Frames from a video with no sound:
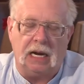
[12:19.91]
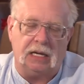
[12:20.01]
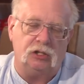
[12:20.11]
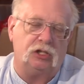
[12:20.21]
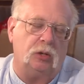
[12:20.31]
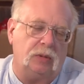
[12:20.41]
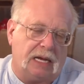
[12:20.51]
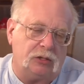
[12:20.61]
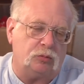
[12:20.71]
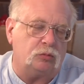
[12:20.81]
And so
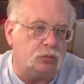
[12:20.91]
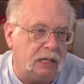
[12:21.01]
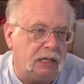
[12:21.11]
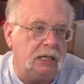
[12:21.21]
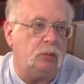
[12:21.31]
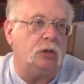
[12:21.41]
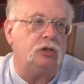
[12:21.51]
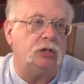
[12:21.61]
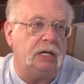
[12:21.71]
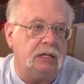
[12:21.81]
that's really
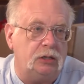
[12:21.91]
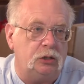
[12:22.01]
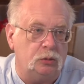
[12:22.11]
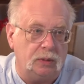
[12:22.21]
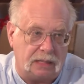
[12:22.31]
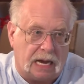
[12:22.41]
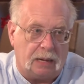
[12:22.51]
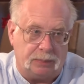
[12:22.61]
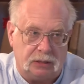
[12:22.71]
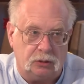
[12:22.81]
what you need to do with
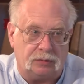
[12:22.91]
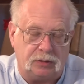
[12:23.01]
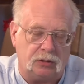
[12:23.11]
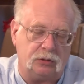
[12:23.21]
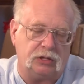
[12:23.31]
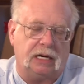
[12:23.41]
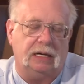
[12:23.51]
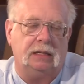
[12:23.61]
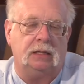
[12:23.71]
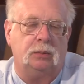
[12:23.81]
copy. You have to
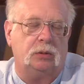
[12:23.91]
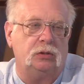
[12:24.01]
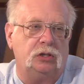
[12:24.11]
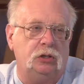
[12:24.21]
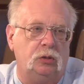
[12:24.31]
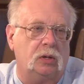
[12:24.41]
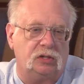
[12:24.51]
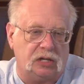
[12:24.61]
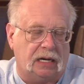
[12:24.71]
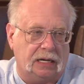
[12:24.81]
understand that the person you are
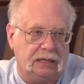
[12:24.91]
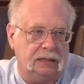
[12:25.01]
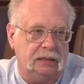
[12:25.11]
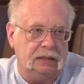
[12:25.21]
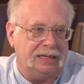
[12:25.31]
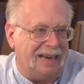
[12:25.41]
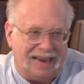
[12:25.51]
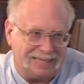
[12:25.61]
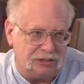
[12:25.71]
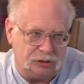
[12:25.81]
selling
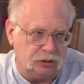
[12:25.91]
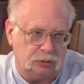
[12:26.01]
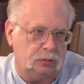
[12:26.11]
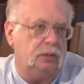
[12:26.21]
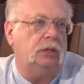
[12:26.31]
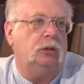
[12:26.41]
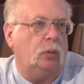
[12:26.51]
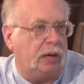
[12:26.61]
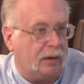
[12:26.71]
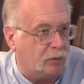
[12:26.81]
X to,
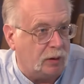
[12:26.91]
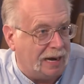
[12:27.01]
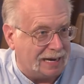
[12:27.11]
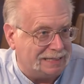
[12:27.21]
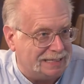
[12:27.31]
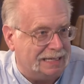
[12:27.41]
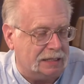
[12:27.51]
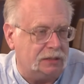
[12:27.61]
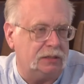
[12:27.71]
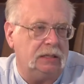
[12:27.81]
whatever X
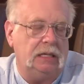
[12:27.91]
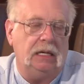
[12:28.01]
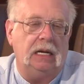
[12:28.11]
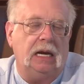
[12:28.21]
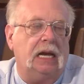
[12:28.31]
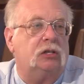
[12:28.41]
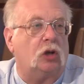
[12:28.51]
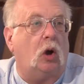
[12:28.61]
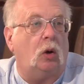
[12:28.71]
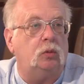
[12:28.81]
is, has
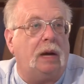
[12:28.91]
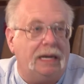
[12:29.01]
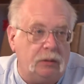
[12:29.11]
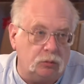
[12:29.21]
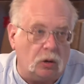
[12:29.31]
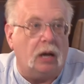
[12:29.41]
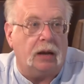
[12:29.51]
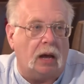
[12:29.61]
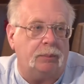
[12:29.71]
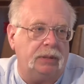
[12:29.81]
already run
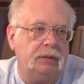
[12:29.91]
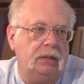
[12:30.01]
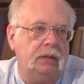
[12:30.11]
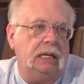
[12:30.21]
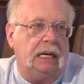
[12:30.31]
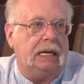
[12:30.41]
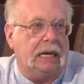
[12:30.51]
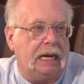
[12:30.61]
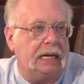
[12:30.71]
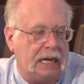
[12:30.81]
up and
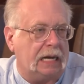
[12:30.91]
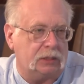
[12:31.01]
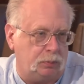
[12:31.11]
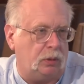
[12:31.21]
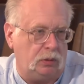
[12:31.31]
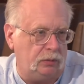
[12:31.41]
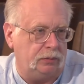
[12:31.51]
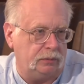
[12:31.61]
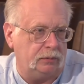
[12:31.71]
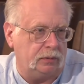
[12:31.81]
had X pulled
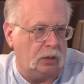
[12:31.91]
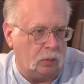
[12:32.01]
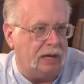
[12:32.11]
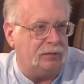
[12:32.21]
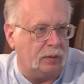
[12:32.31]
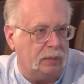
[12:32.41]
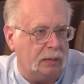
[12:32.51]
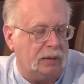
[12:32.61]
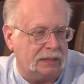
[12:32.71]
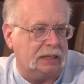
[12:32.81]
away from
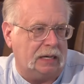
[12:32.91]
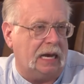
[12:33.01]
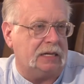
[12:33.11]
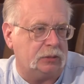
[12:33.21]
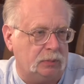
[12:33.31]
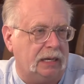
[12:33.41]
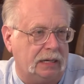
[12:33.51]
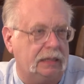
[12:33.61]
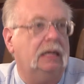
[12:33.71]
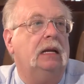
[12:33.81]
him at the last
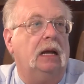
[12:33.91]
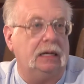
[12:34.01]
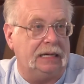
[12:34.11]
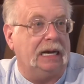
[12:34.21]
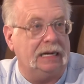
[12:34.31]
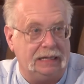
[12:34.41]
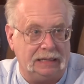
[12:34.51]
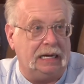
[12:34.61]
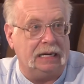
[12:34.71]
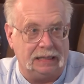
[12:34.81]
minute again and
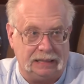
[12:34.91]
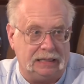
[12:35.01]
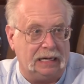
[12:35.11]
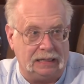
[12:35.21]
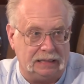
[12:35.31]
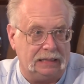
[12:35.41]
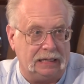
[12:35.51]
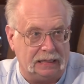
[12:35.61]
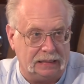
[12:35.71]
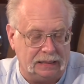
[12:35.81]
again and again and
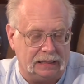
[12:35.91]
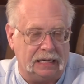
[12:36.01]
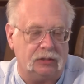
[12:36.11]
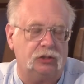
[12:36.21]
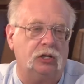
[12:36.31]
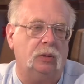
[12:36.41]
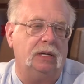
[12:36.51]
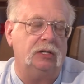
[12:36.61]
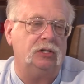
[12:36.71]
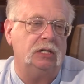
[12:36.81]
again and again. So
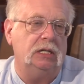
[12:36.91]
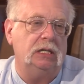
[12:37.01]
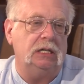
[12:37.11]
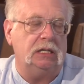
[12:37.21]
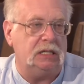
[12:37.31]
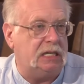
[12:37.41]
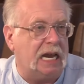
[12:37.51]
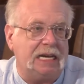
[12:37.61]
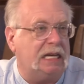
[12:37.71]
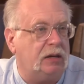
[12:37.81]
his
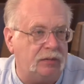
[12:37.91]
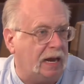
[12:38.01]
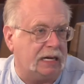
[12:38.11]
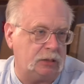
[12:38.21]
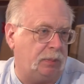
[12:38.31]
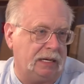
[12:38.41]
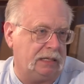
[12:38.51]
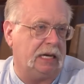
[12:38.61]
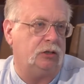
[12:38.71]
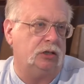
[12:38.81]
negative
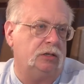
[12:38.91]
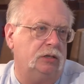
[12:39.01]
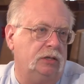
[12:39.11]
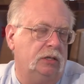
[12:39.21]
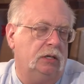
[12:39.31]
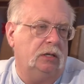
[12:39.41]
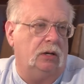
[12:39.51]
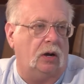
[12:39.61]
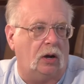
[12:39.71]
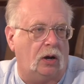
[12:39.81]
expectations
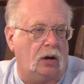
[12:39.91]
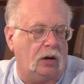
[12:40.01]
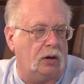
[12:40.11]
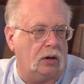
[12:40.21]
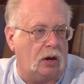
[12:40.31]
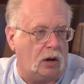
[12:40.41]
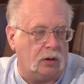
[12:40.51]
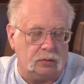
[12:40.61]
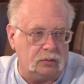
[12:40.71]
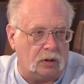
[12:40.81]
are
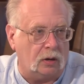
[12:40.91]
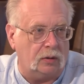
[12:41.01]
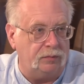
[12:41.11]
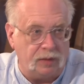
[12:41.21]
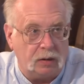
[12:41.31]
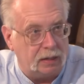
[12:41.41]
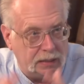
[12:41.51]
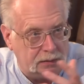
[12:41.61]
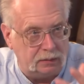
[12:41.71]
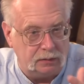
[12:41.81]

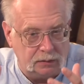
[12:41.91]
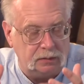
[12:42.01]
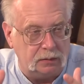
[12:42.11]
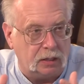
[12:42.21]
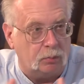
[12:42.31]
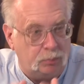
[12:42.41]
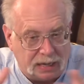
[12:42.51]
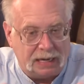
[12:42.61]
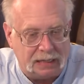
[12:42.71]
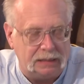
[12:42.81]
very, they're
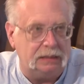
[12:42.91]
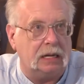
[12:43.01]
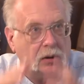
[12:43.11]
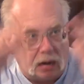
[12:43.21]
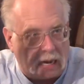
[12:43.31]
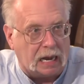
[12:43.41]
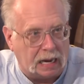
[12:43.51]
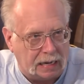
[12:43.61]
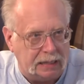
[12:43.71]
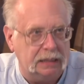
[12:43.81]
big, they're
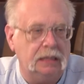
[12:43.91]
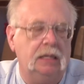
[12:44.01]
high,